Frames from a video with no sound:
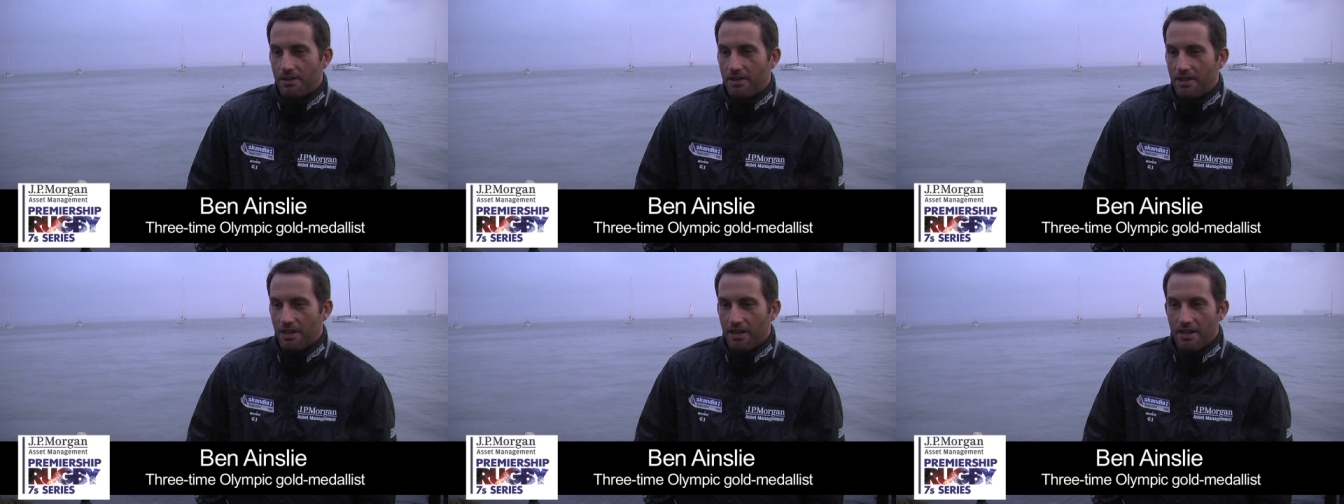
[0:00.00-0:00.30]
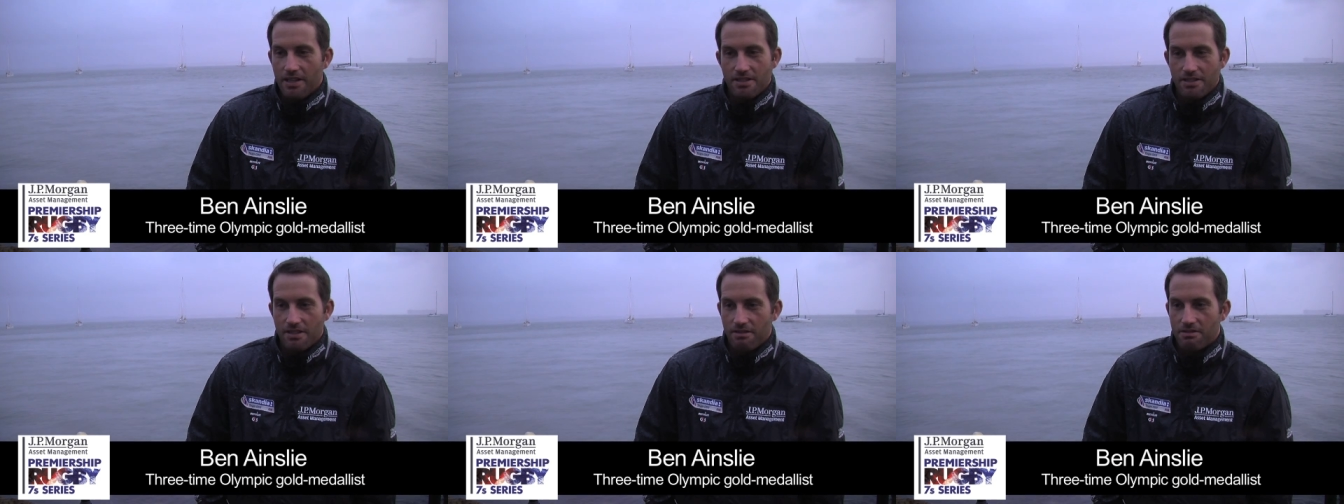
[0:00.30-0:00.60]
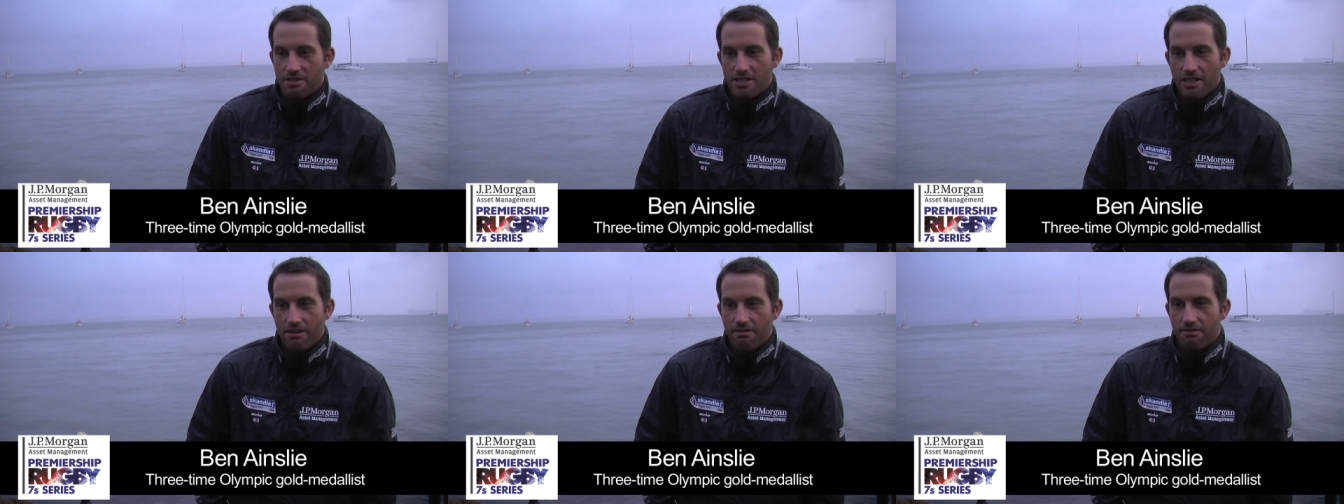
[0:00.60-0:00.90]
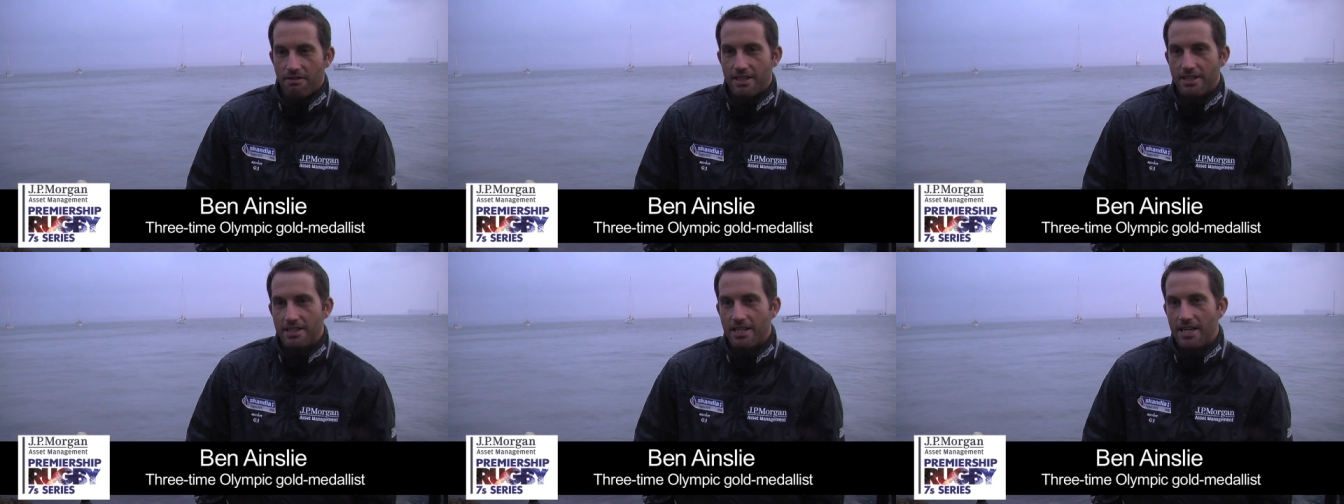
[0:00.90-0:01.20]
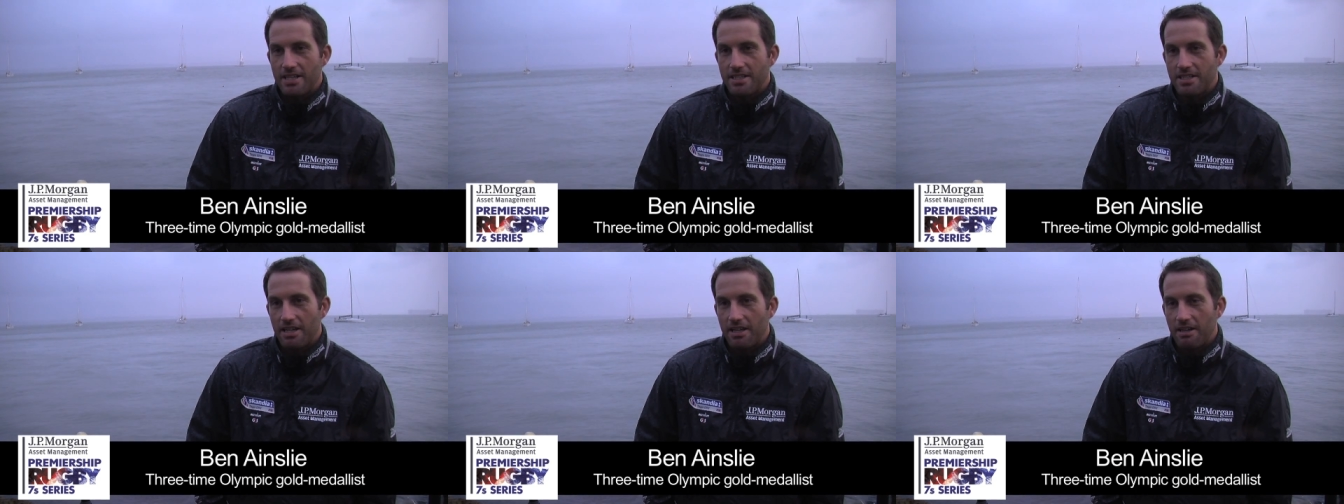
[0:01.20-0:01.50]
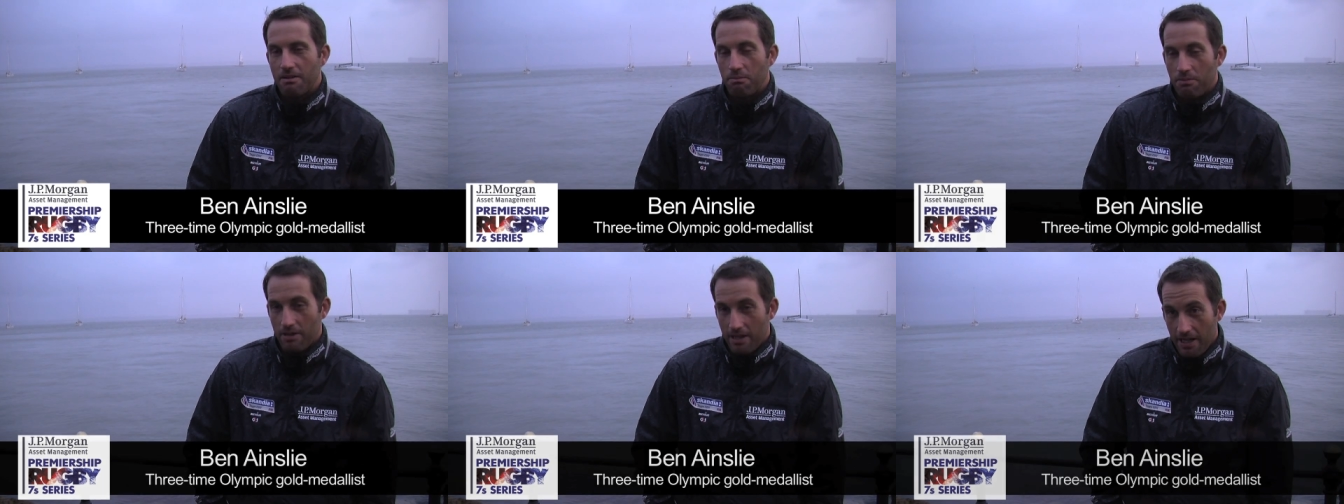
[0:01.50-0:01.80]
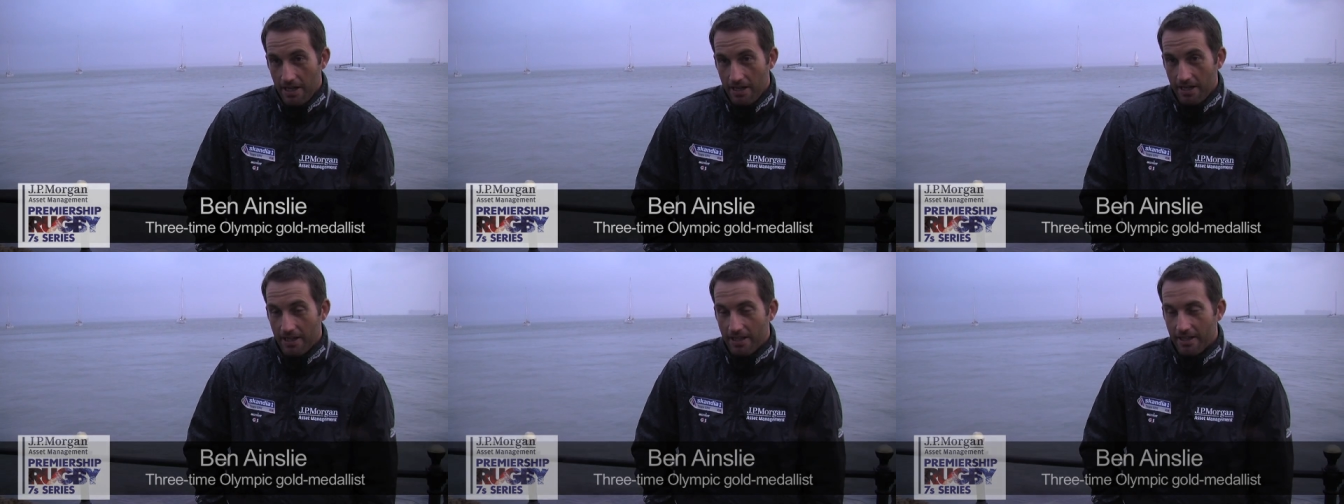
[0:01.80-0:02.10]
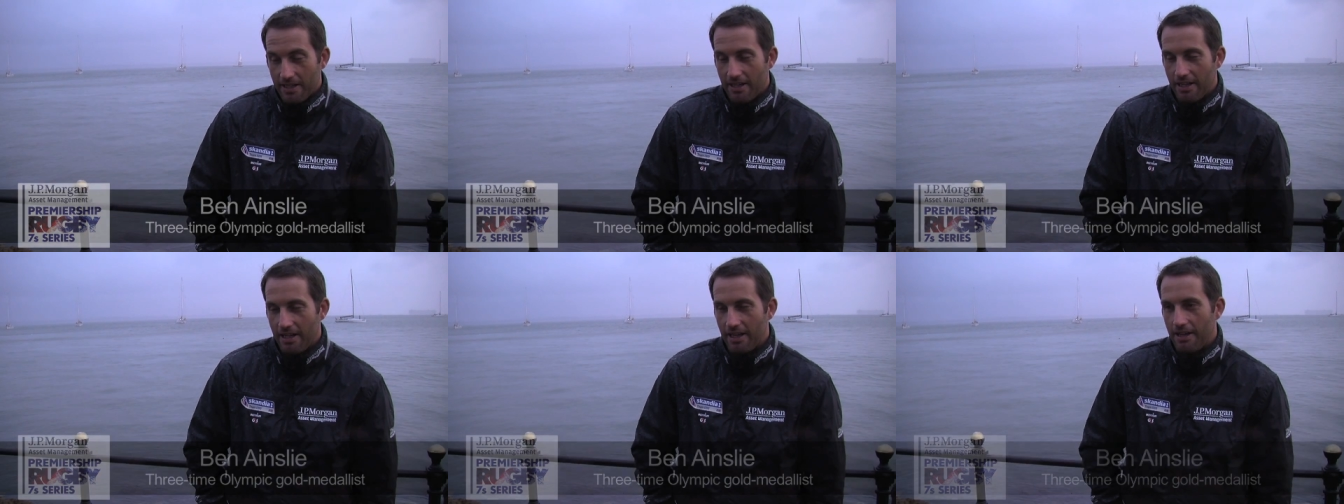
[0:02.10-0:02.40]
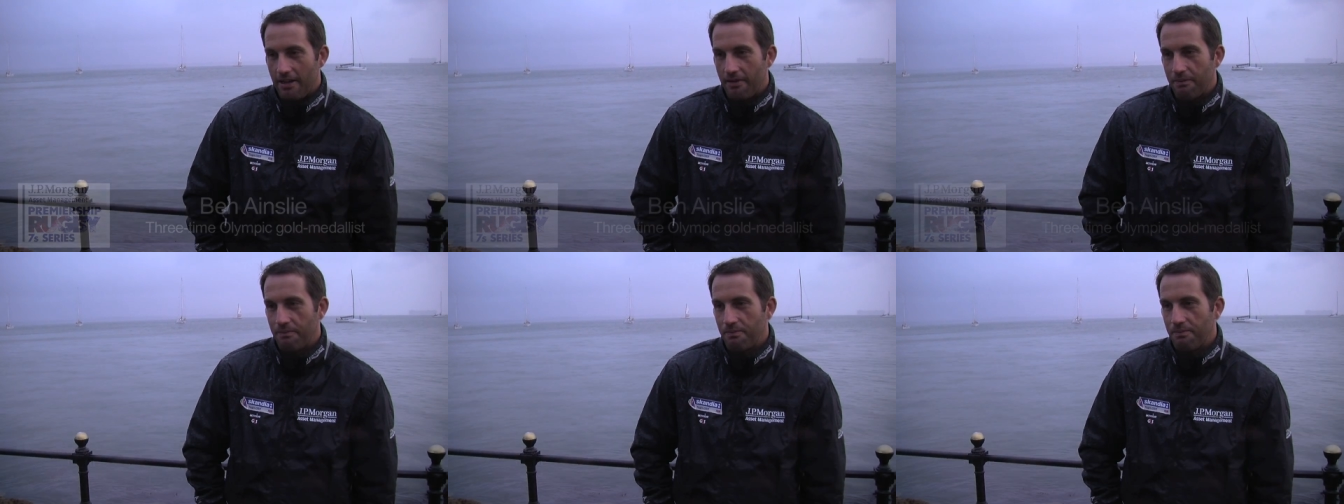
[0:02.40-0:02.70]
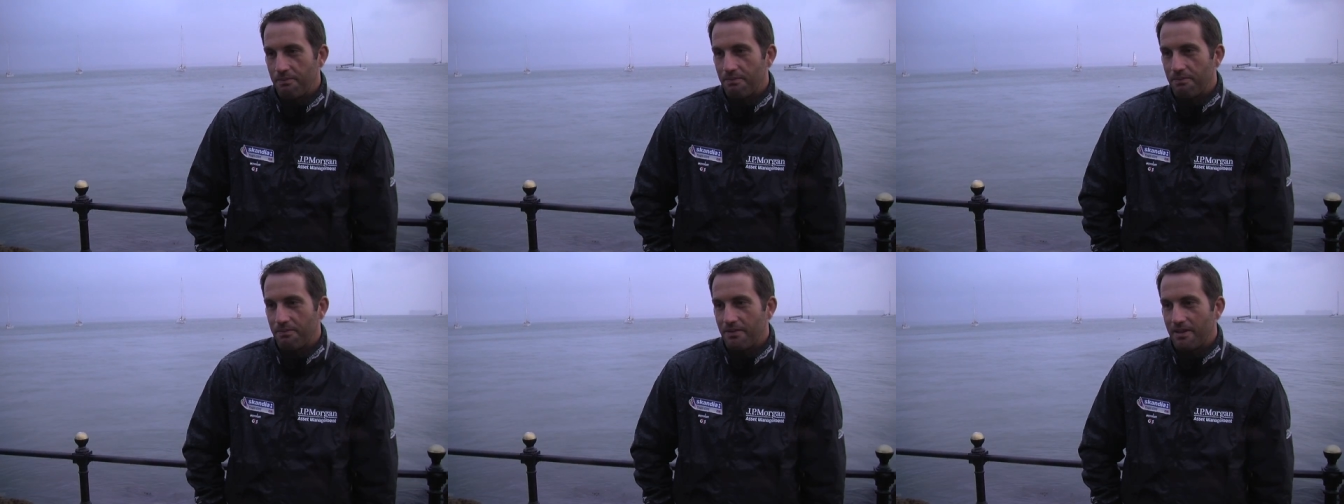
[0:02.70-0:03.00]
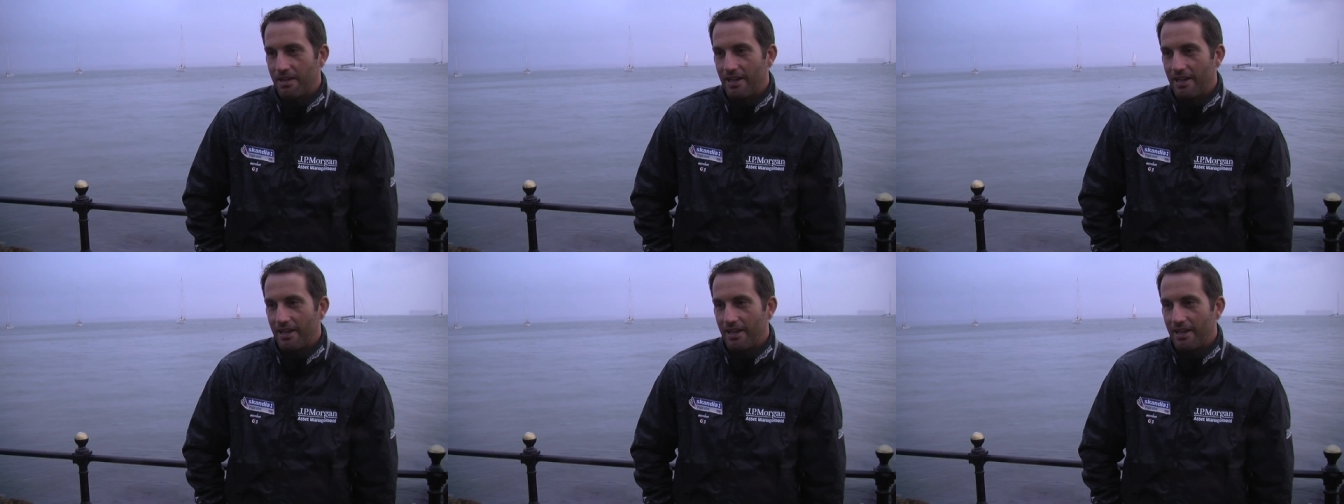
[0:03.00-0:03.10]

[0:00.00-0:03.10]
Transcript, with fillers: you know he's obviously a fantastic player, um,